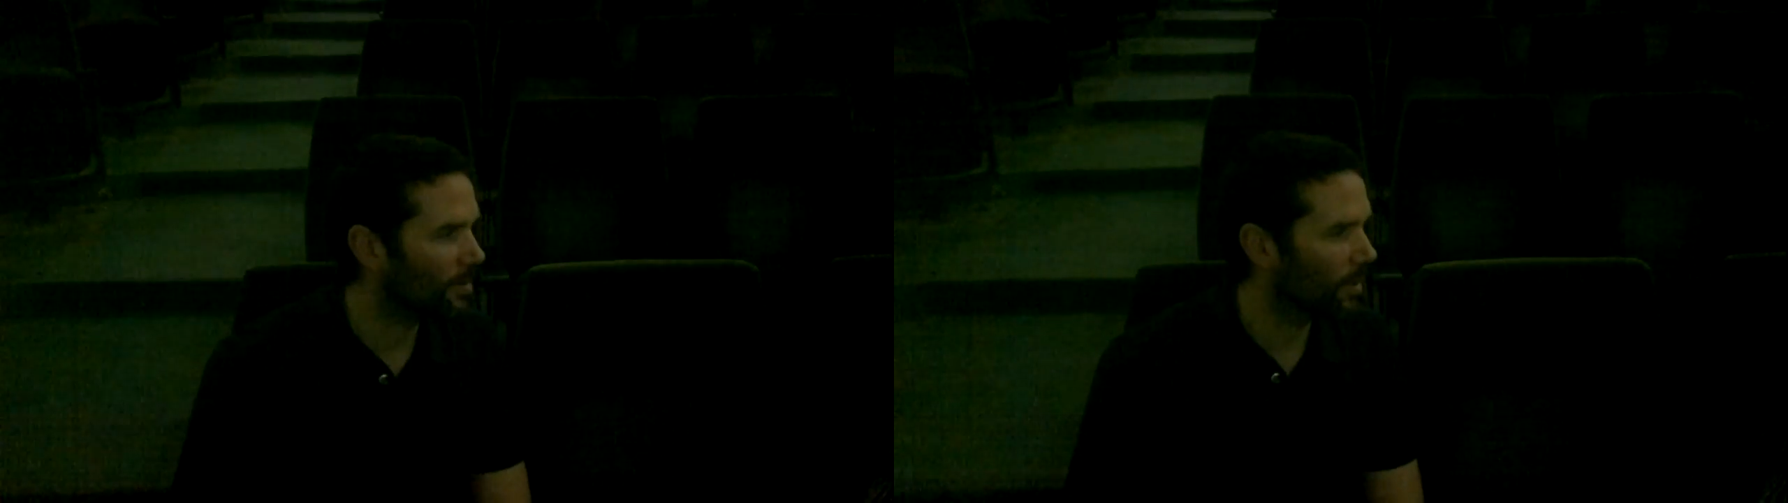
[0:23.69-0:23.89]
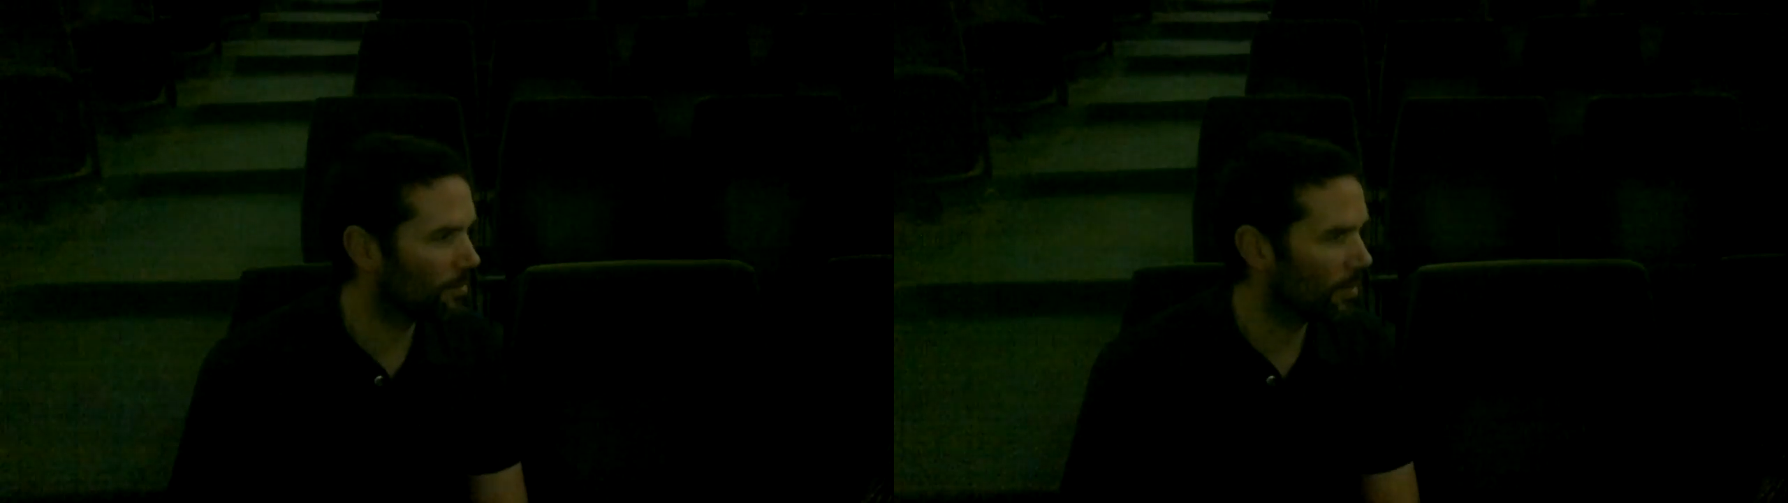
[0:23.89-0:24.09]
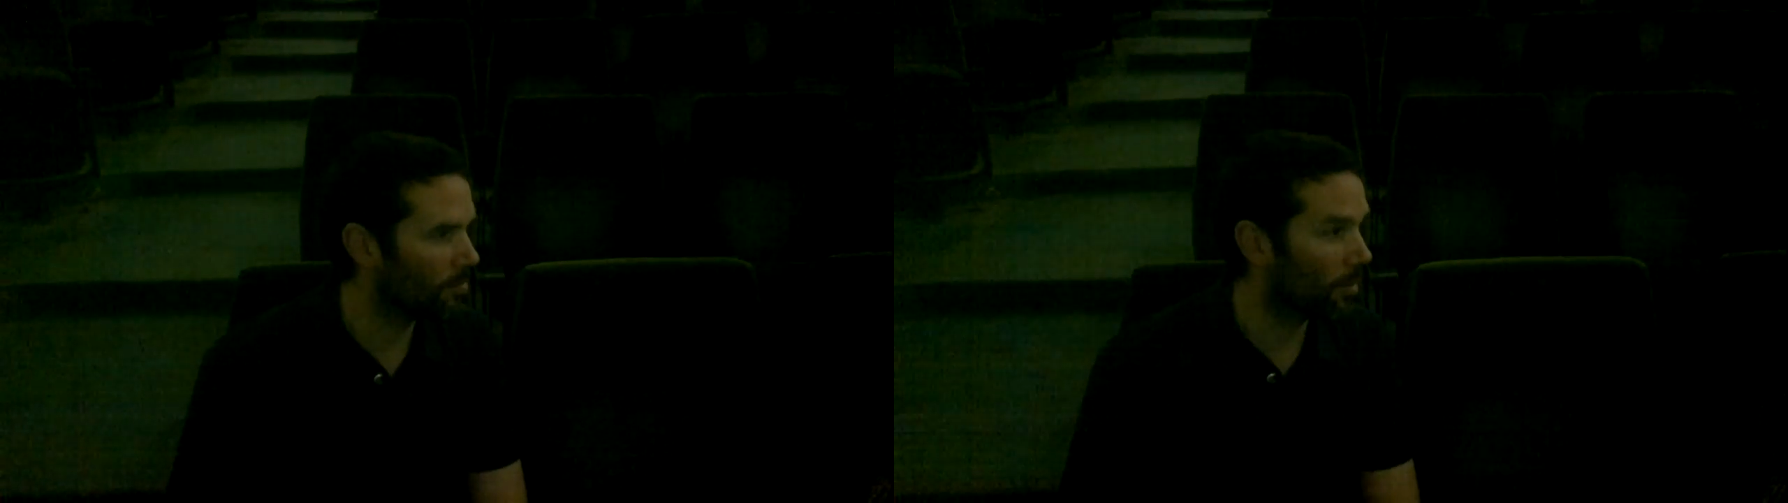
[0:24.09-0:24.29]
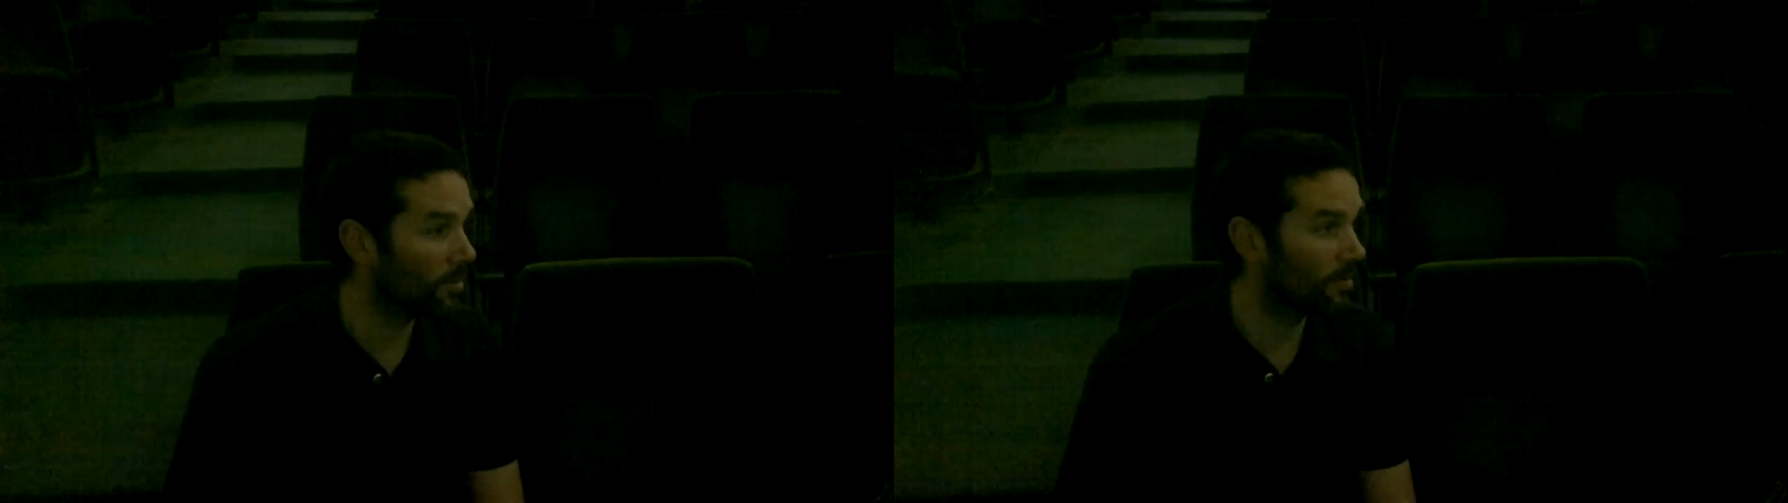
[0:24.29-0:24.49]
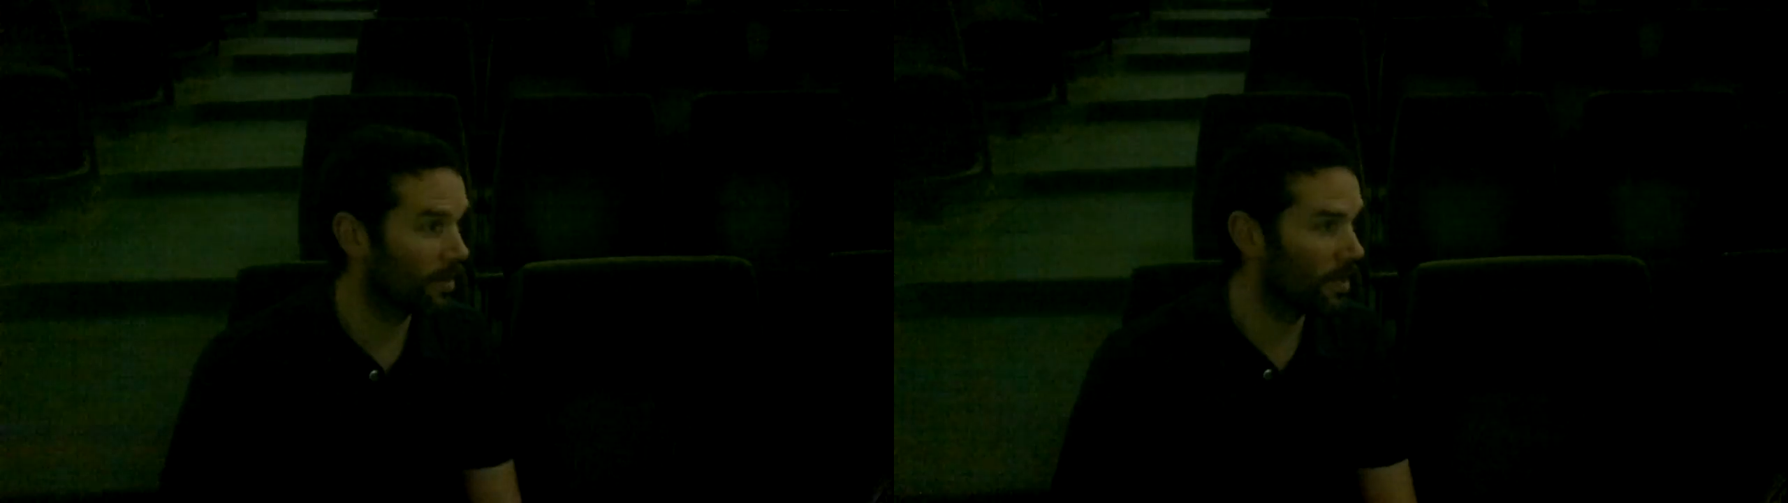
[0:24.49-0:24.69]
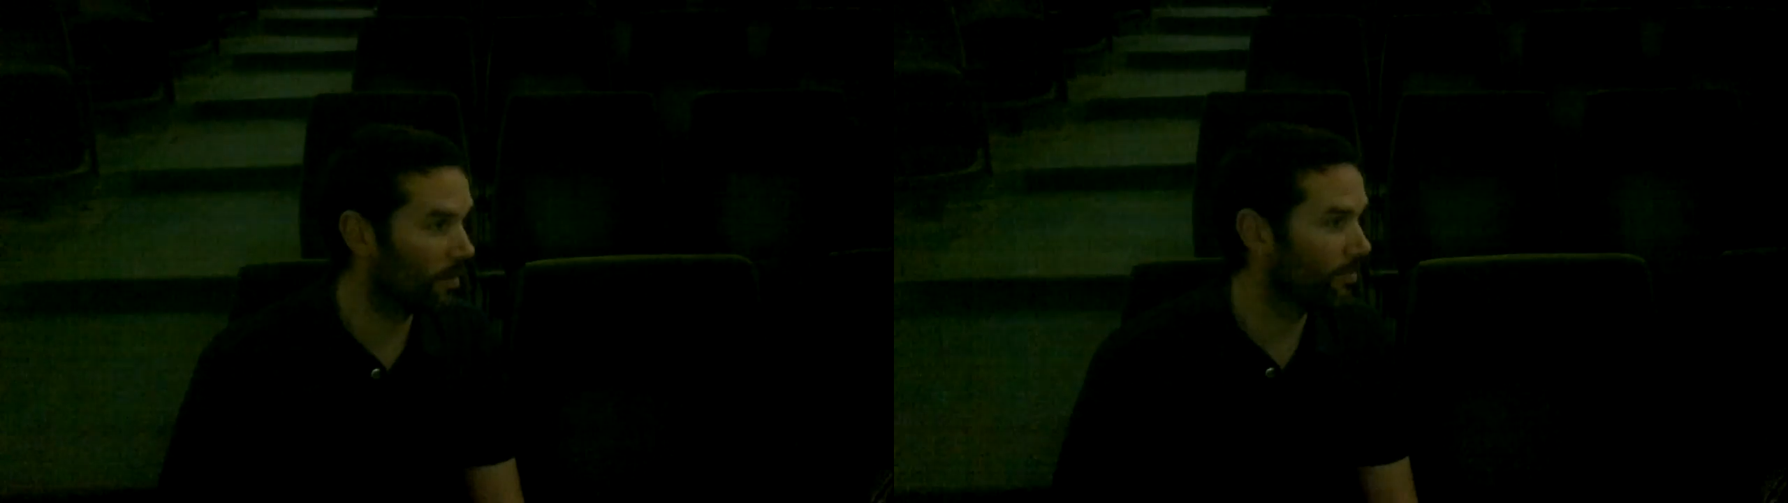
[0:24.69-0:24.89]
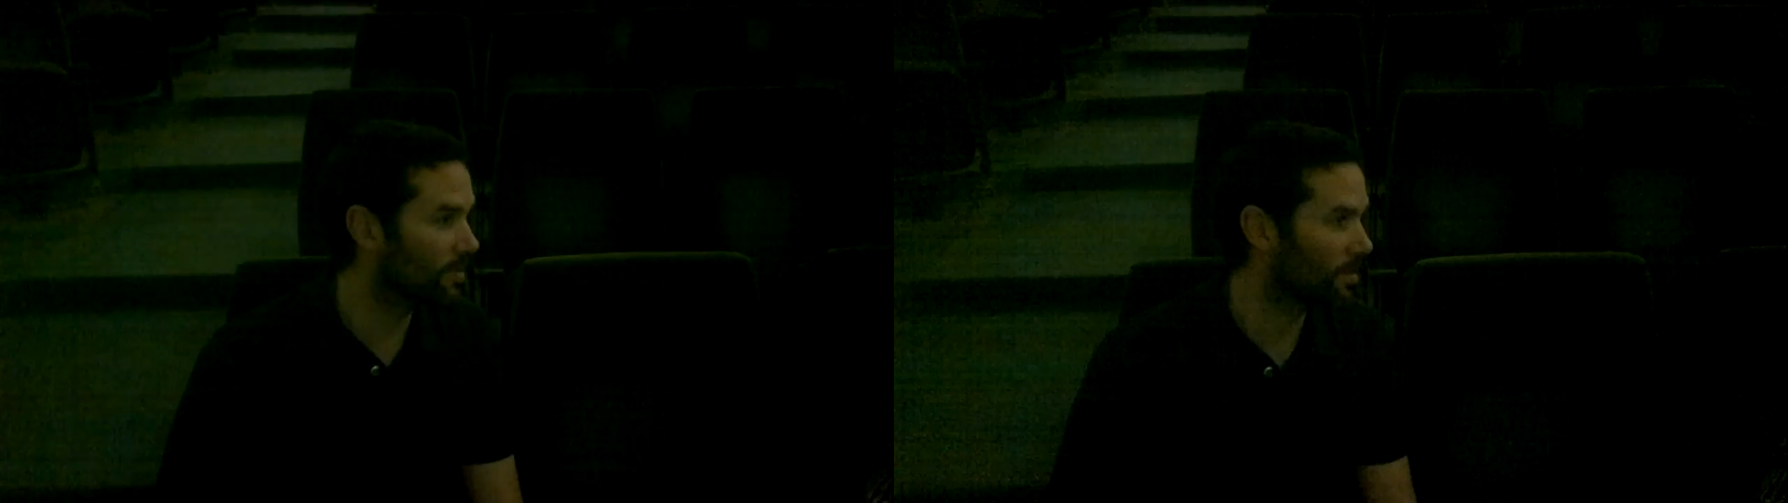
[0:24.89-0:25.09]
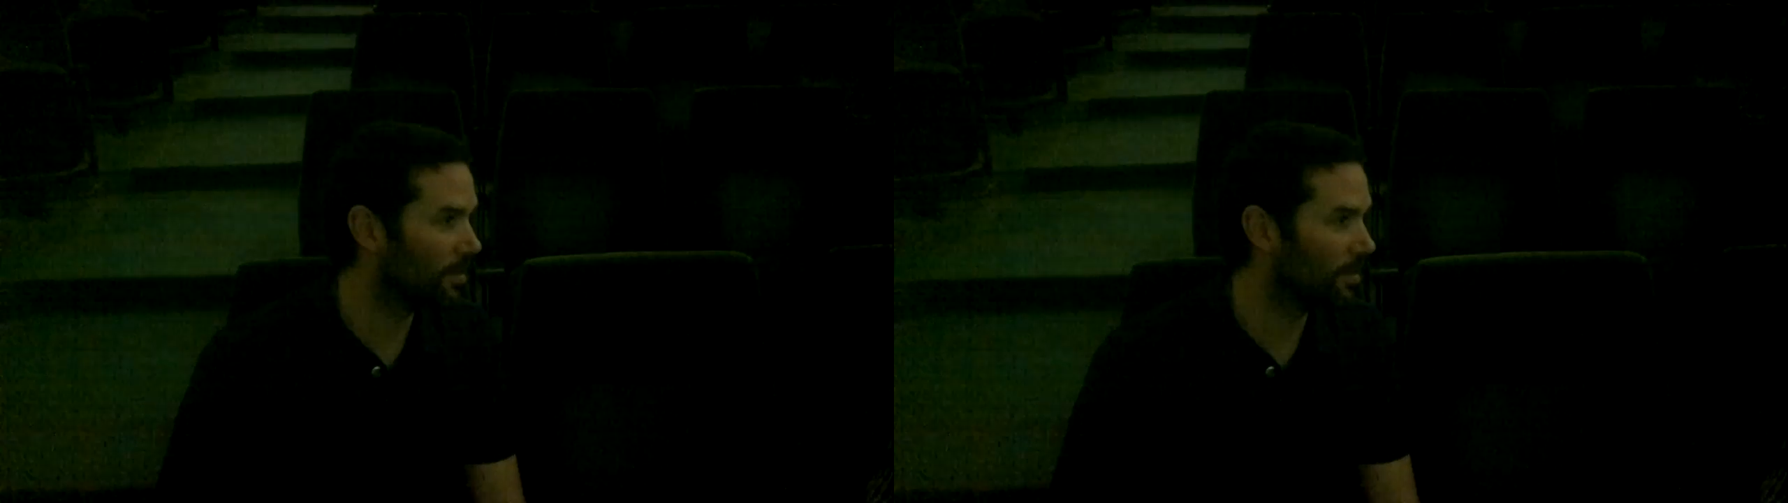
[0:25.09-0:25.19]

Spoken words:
and part of it, obviously,